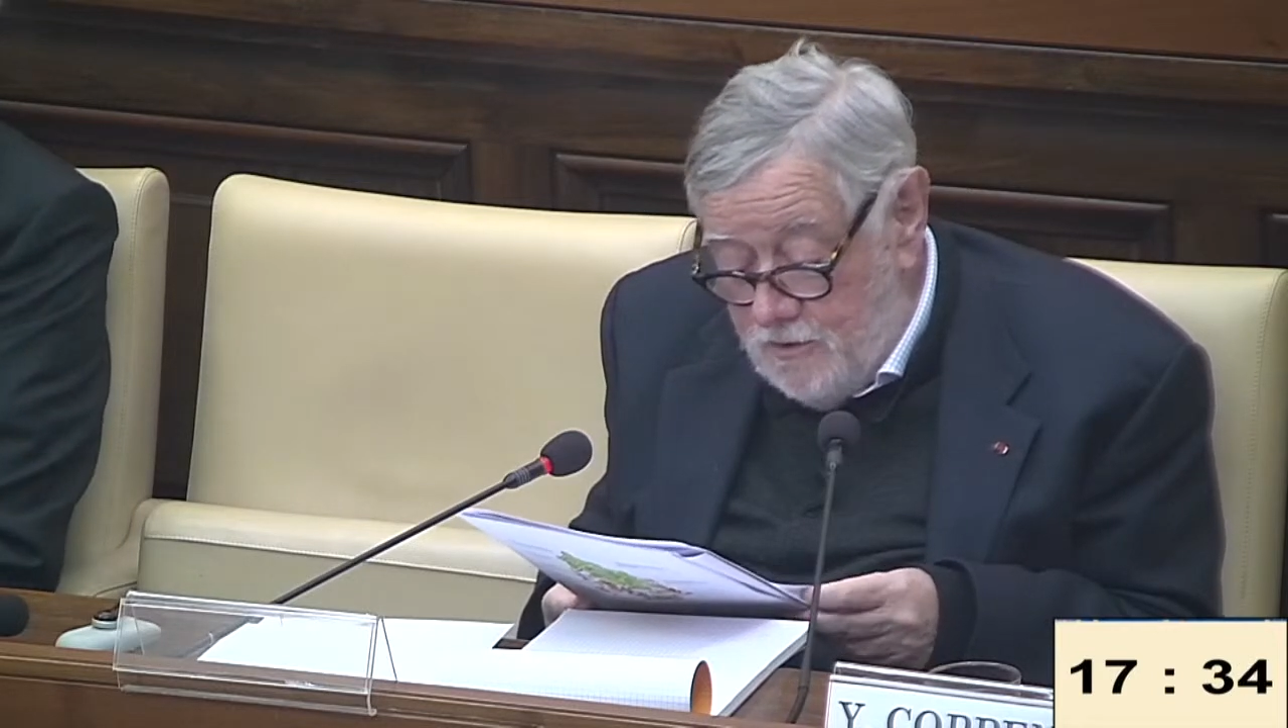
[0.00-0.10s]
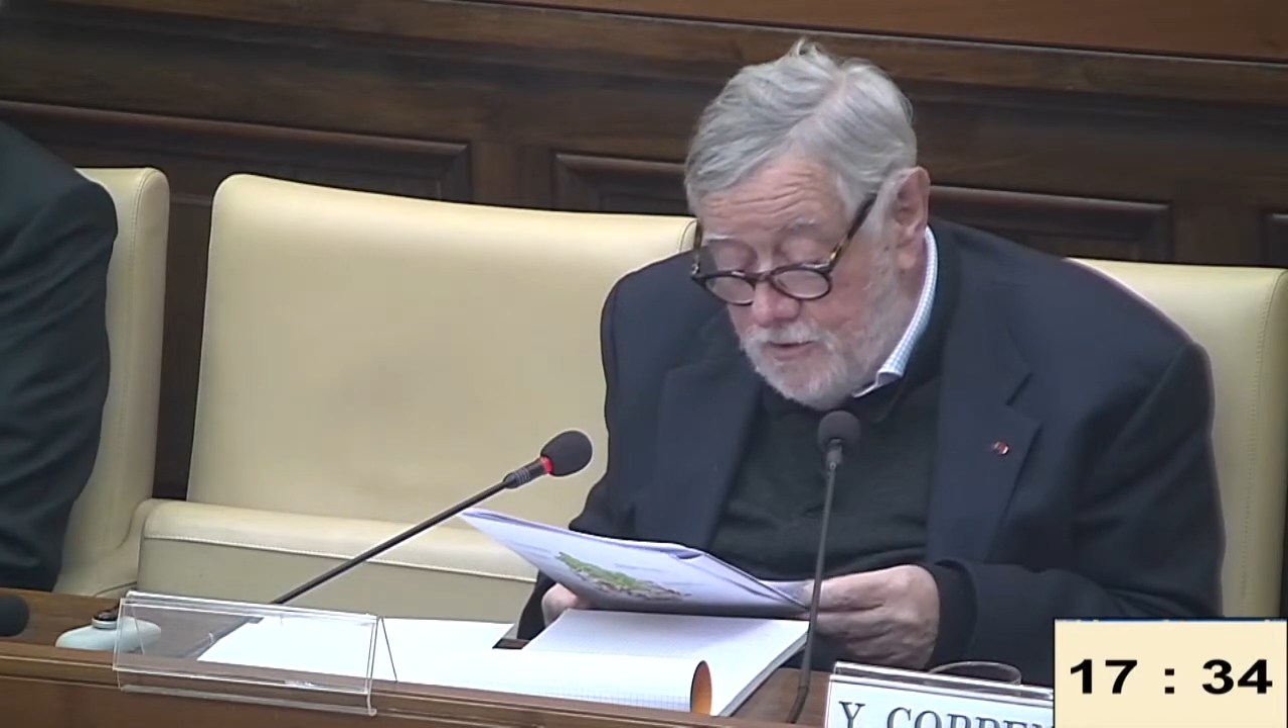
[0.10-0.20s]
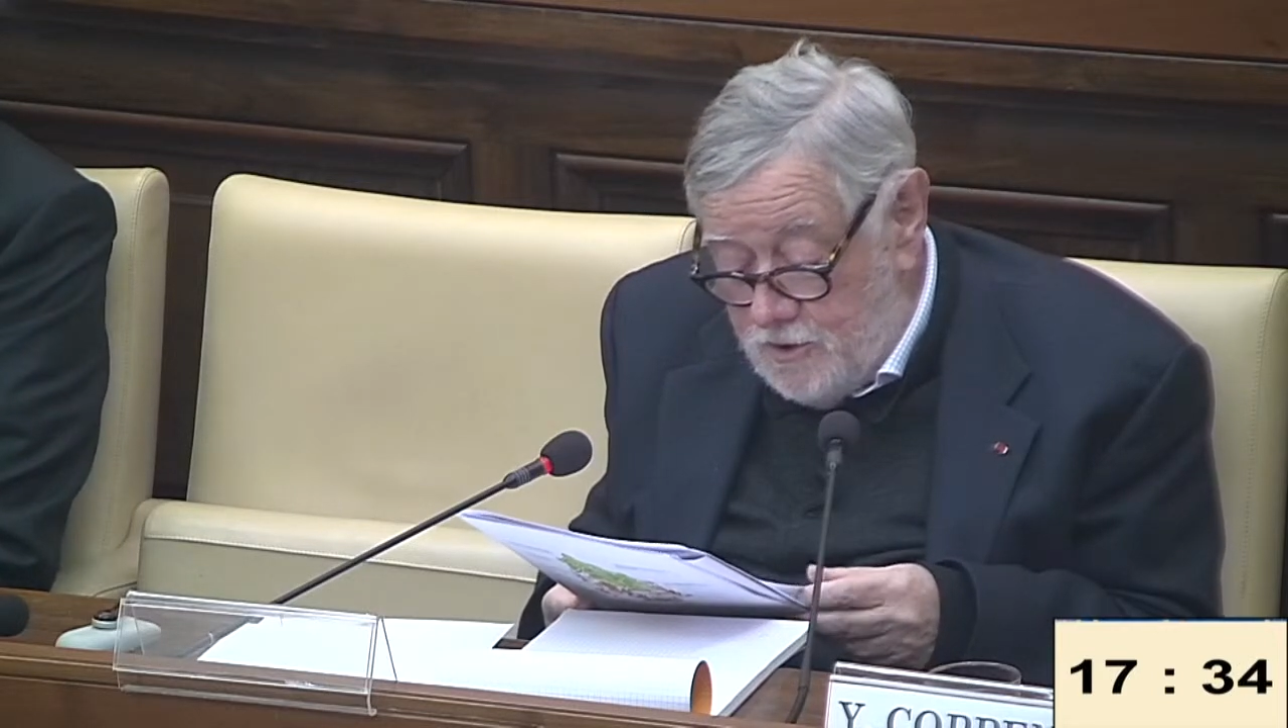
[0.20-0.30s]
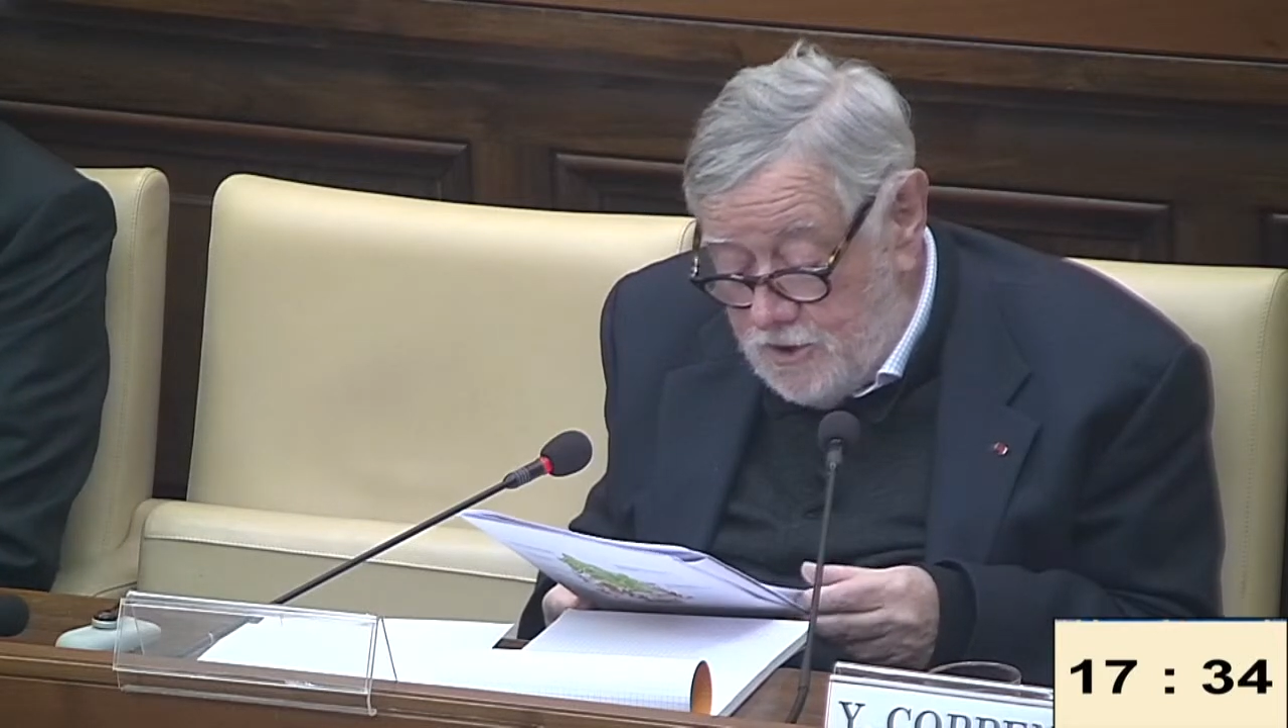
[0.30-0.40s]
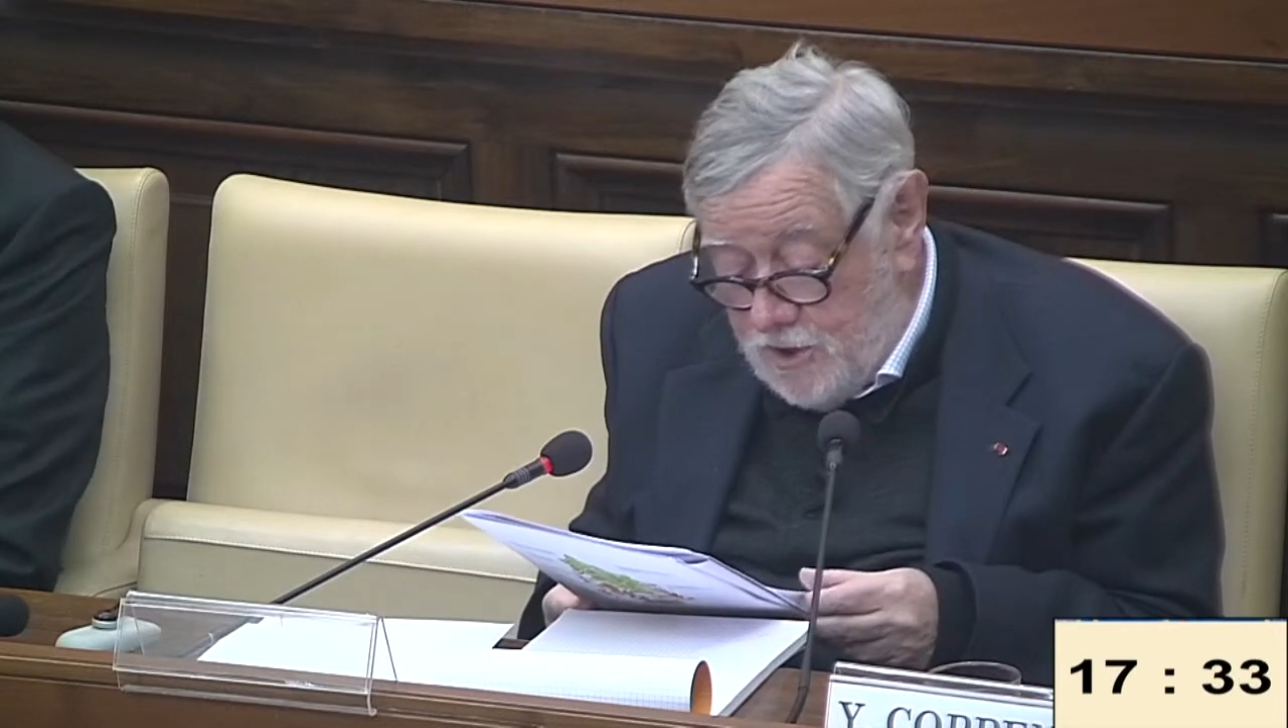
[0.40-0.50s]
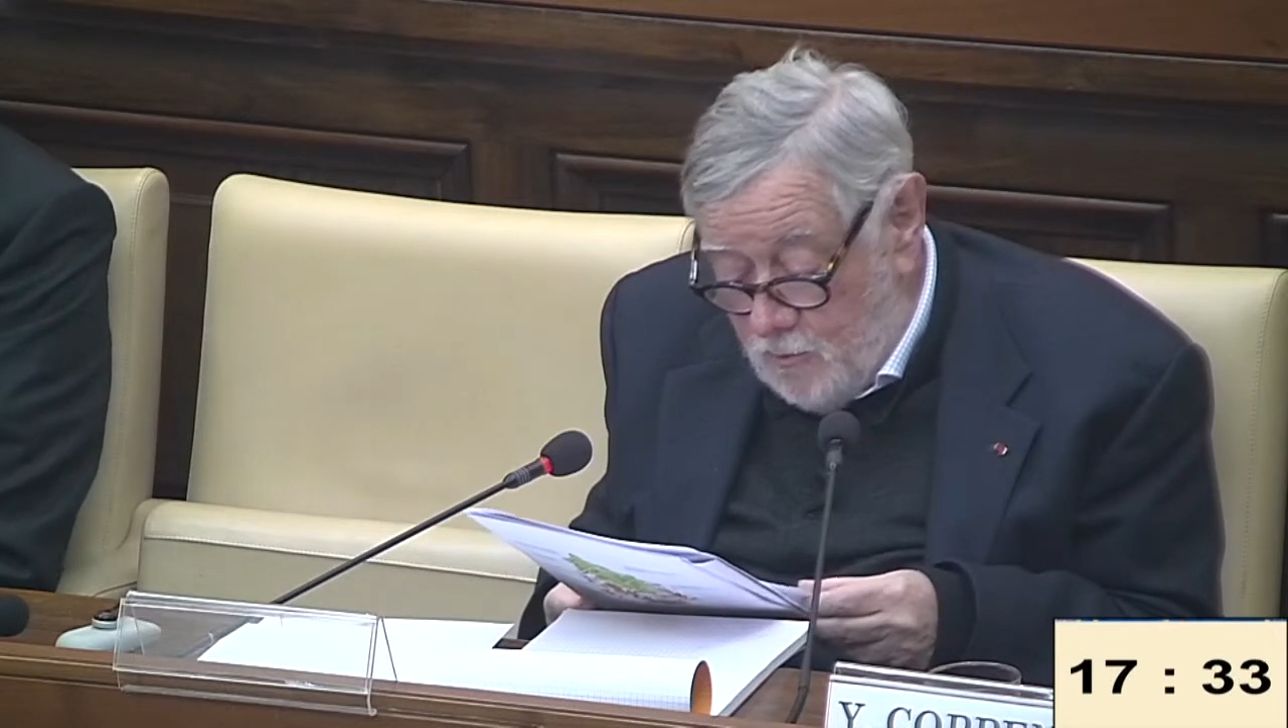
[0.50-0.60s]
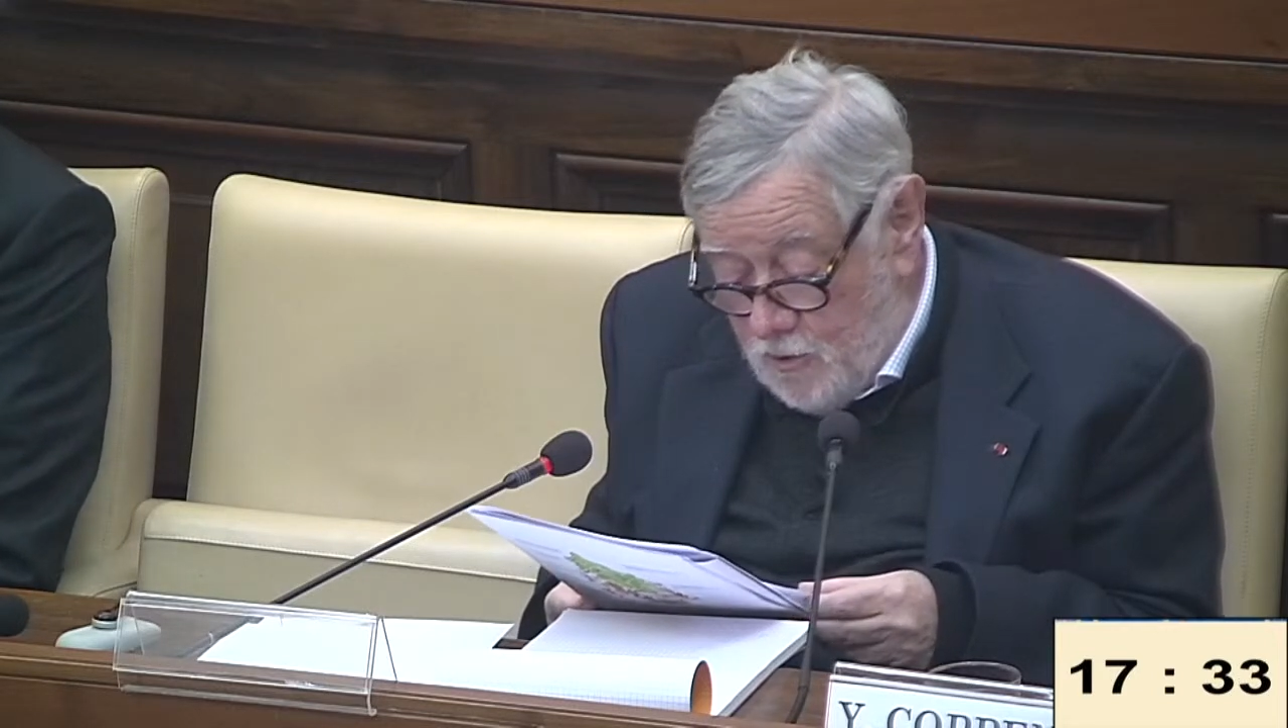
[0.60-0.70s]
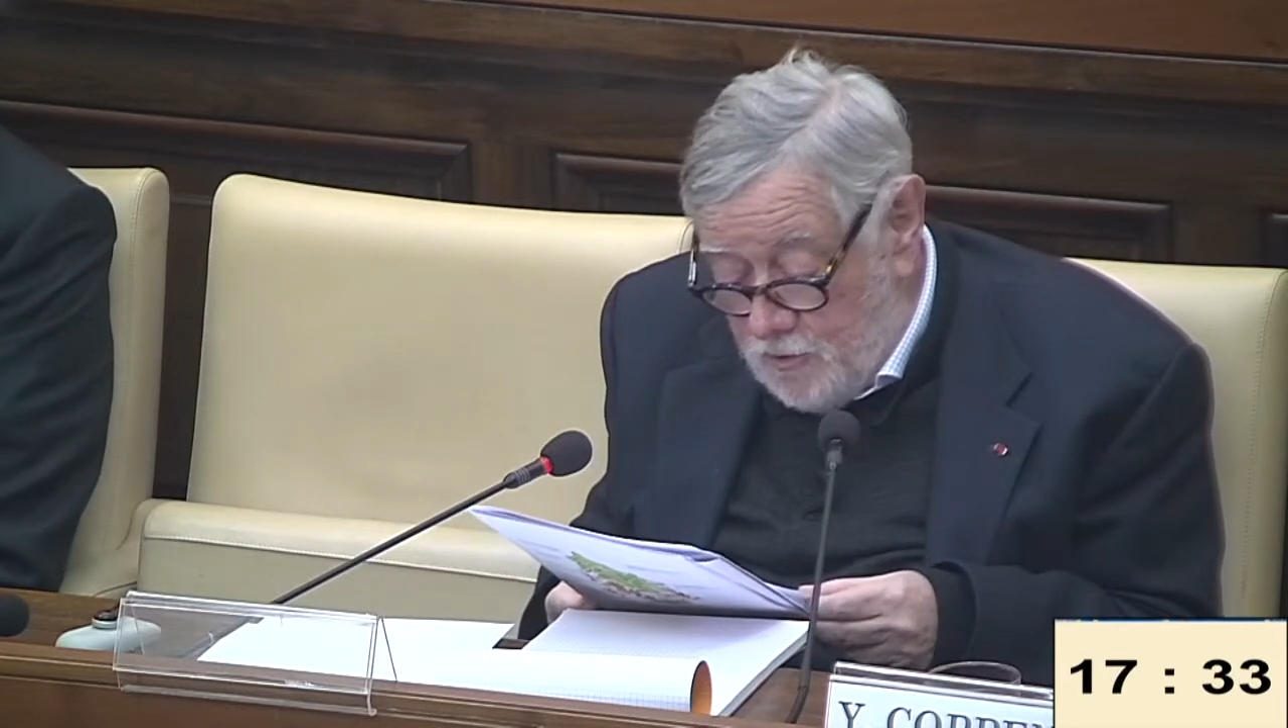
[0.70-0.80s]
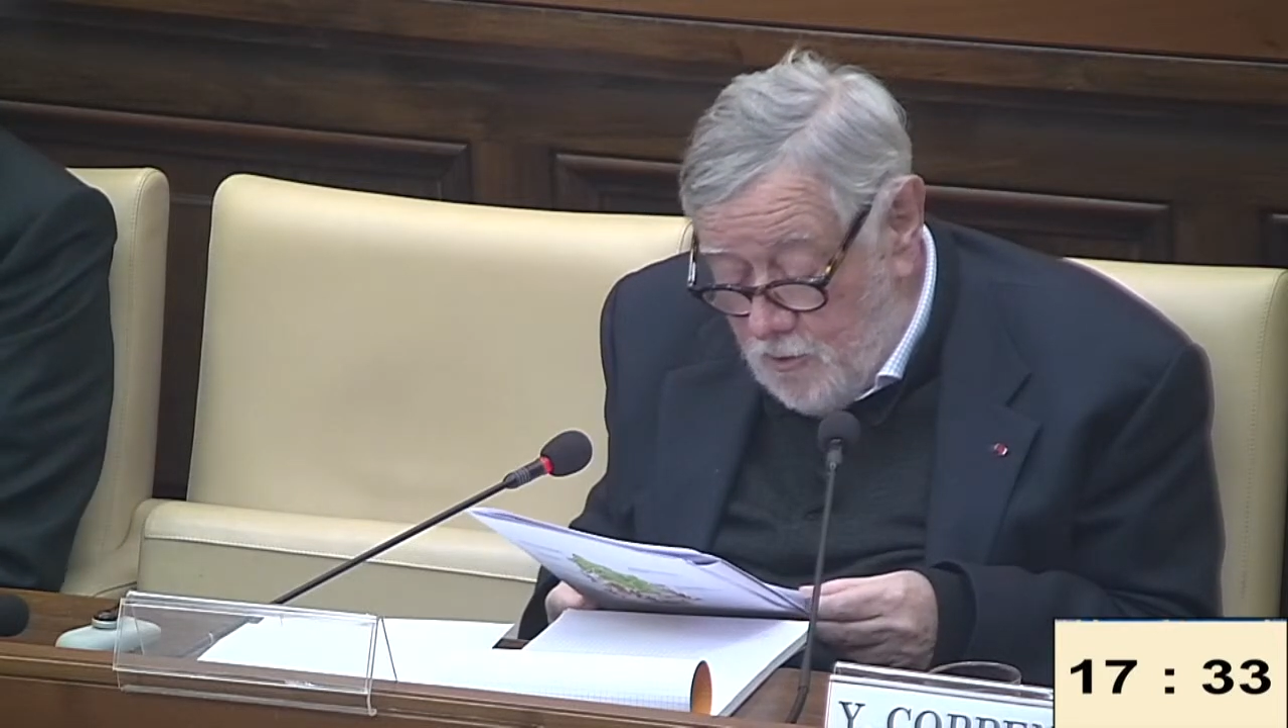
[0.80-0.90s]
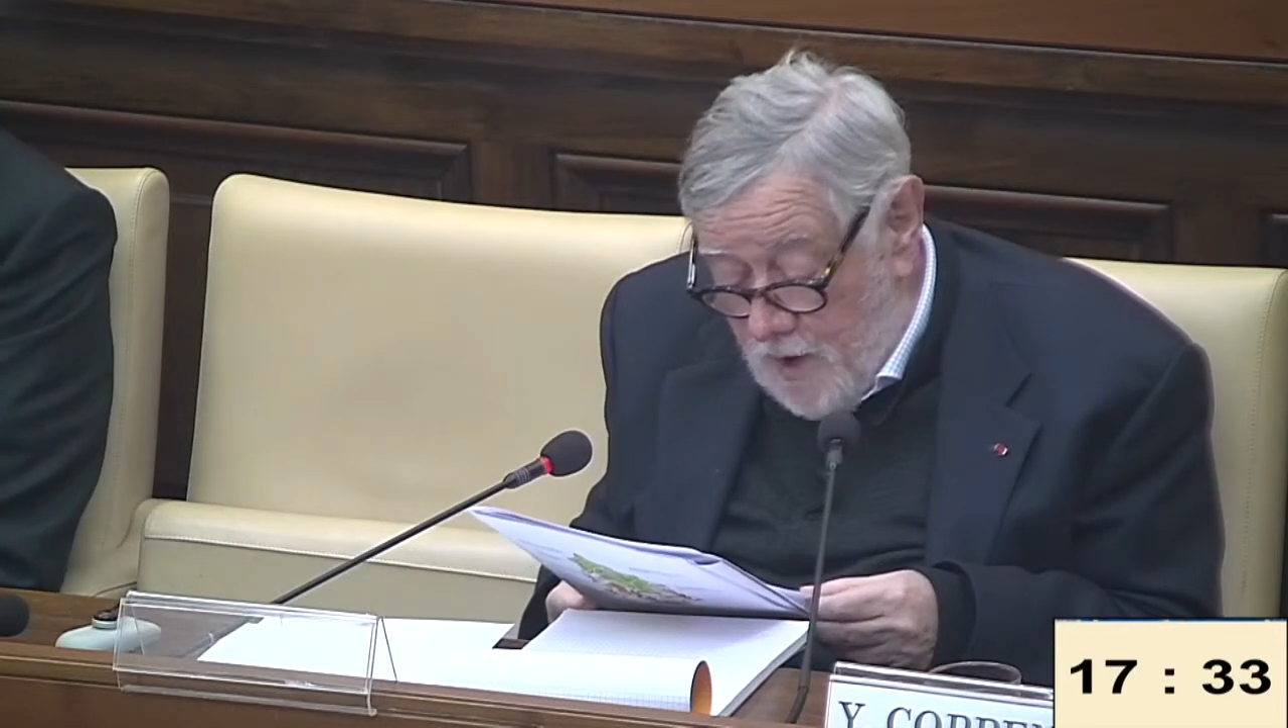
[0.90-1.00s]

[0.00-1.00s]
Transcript: the Shiwondo